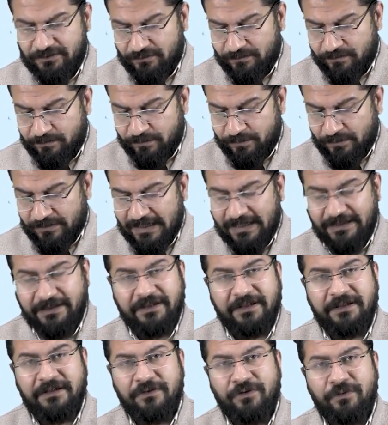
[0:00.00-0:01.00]
So
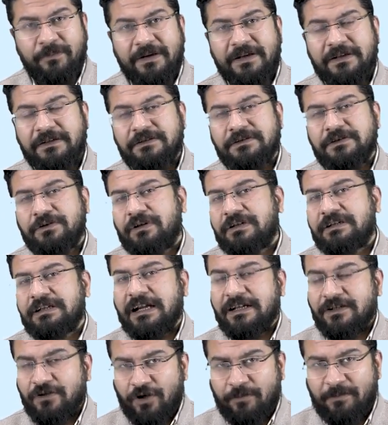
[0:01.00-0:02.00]
prolactinoma is not
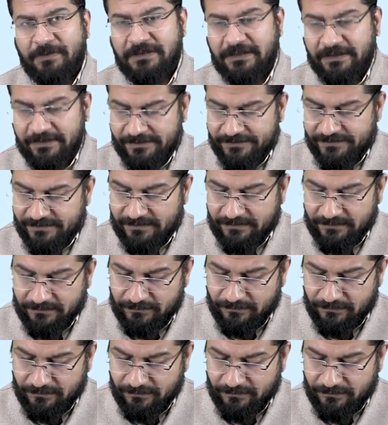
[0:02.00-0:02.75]
that common condition.